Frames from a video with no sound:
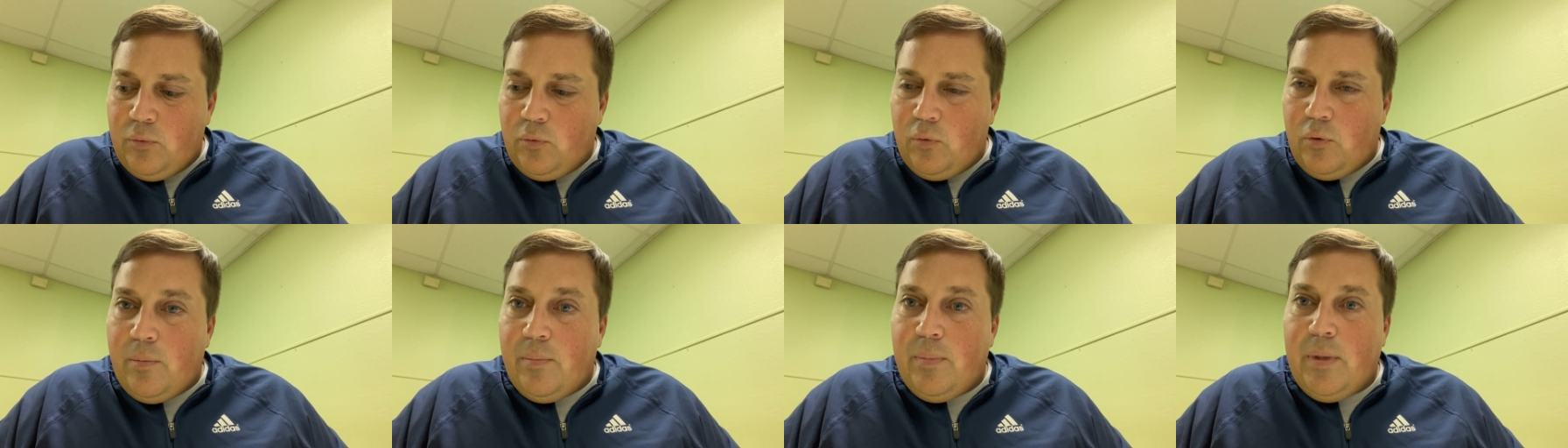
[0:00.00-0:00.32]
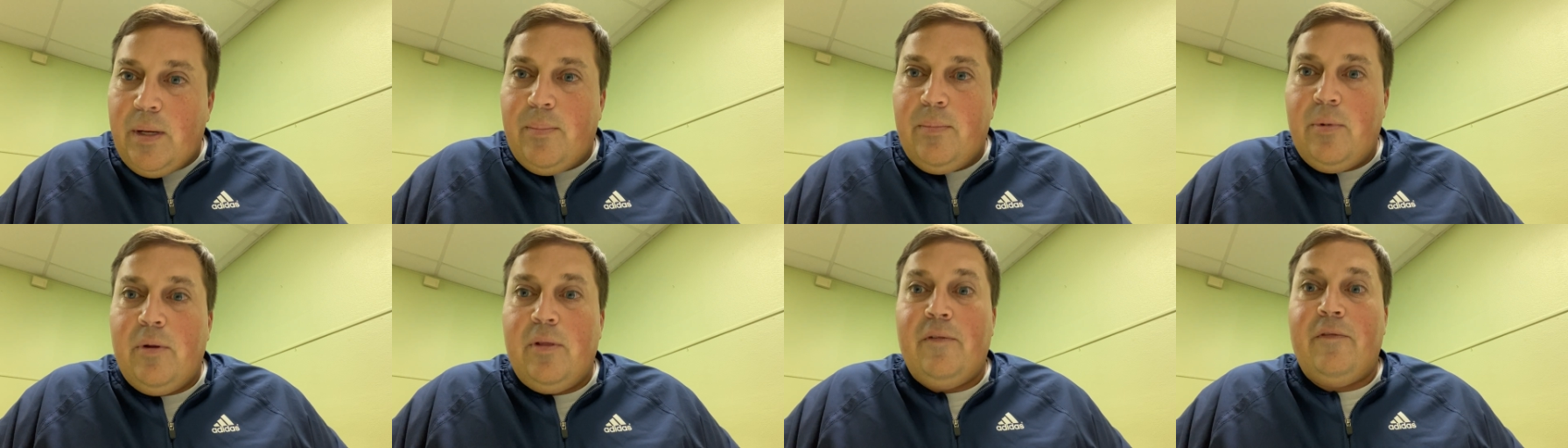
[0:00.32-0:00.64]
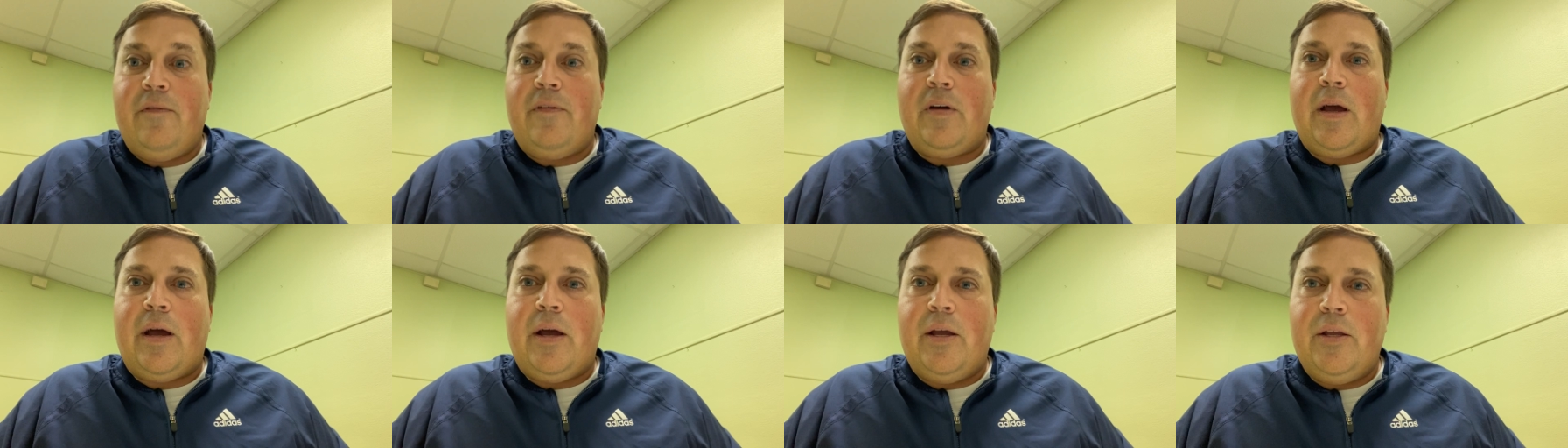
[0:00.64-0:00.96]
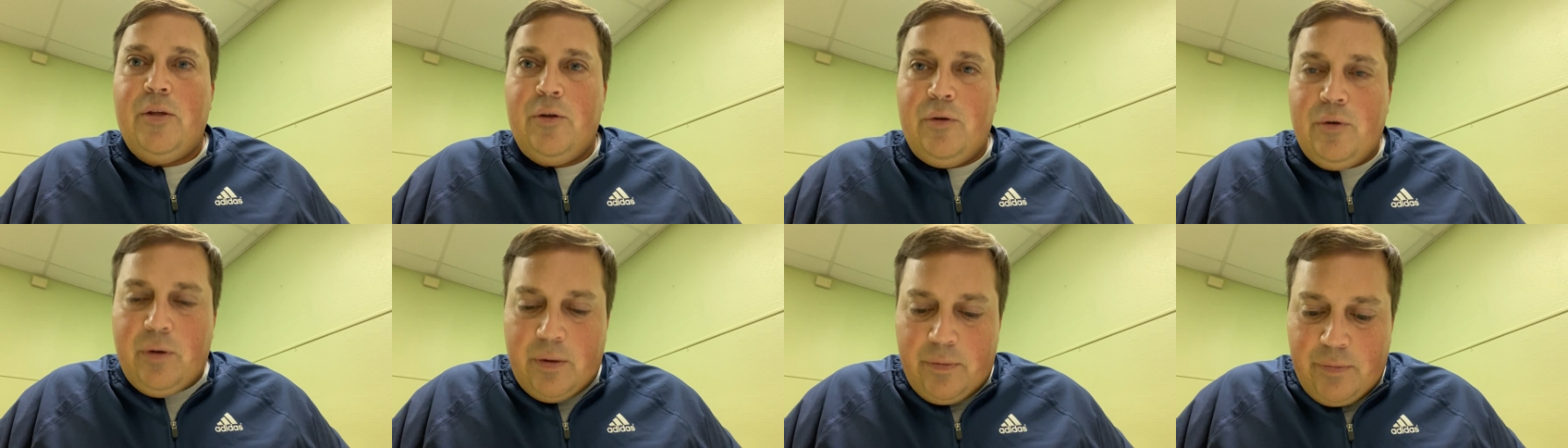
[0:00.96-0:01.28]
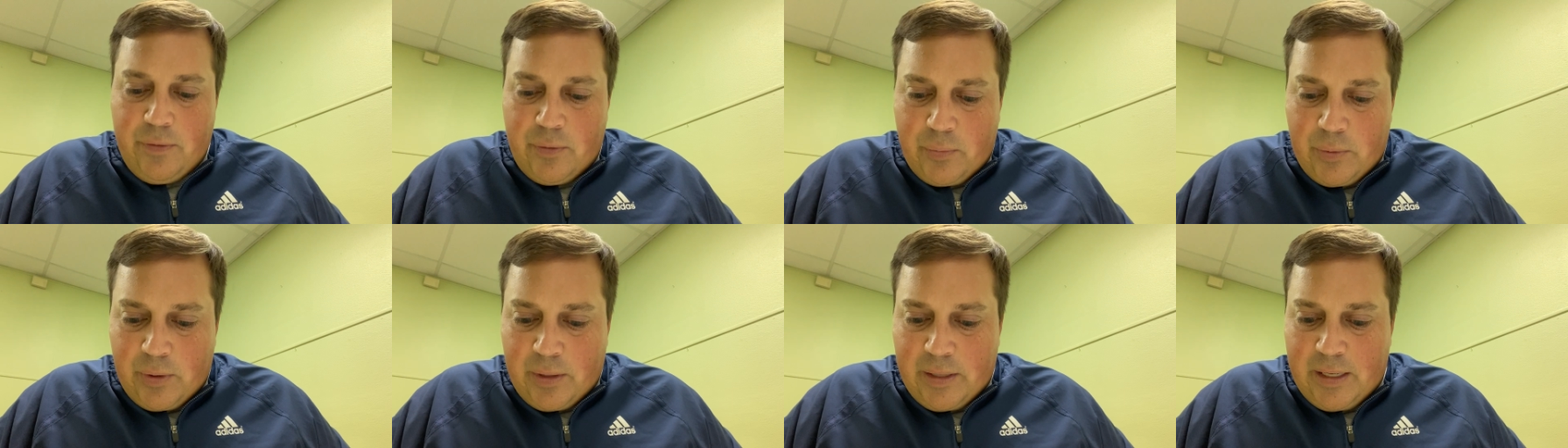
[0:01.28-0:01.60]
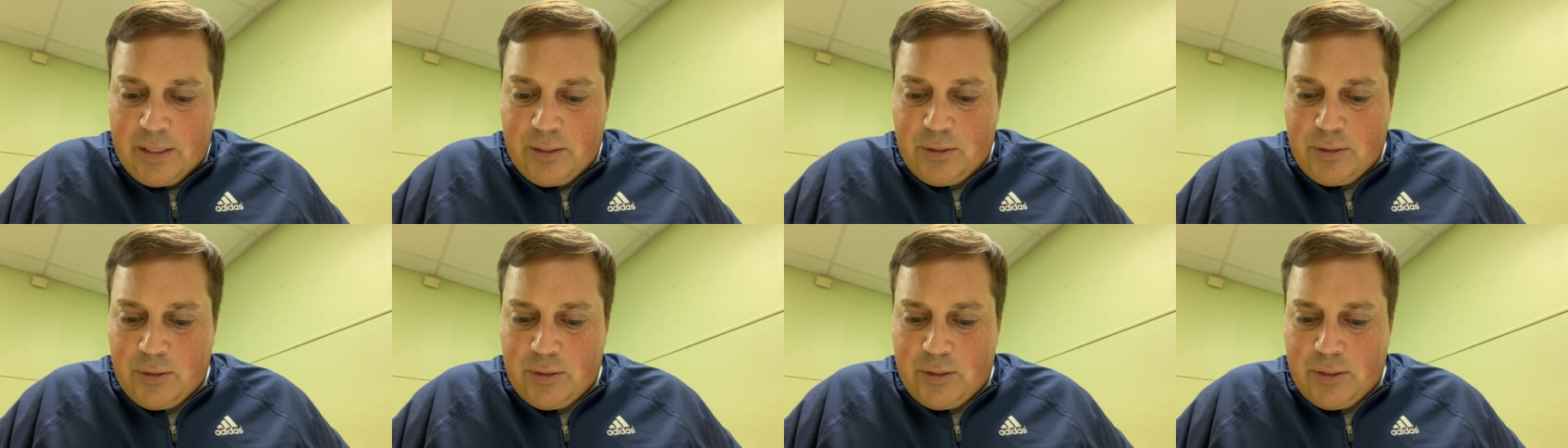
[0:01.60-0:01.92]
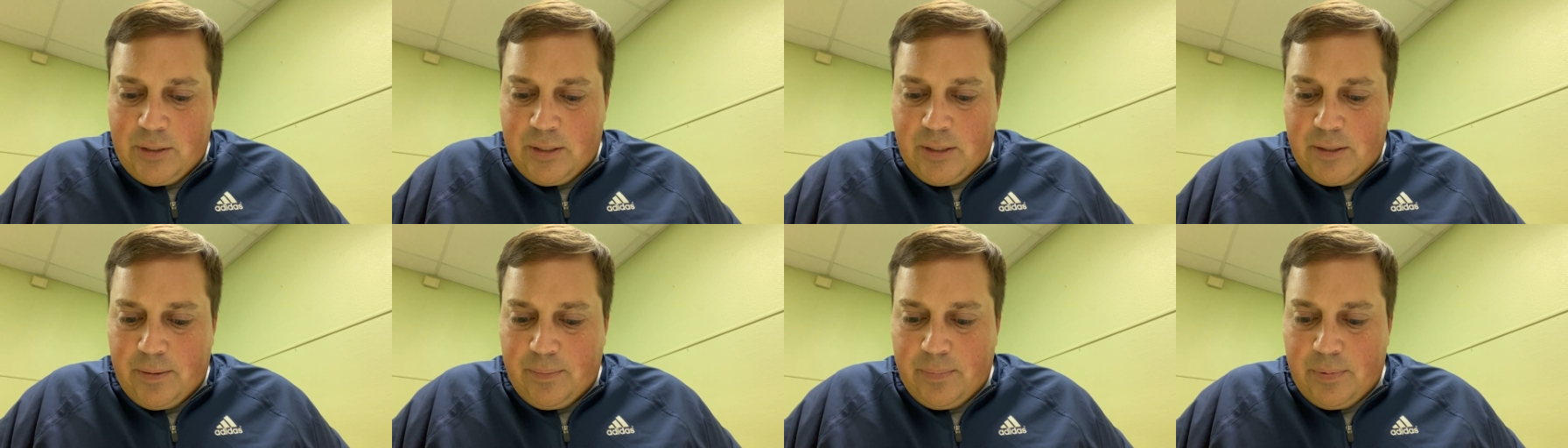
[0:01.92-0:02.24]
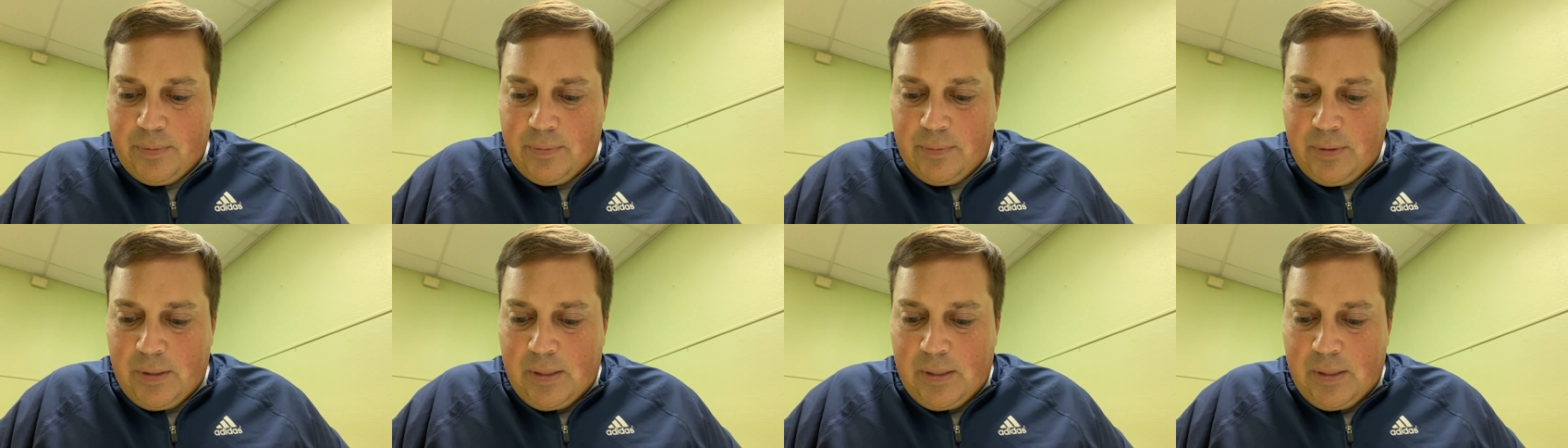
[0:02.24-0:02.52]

Remember the value of the relationship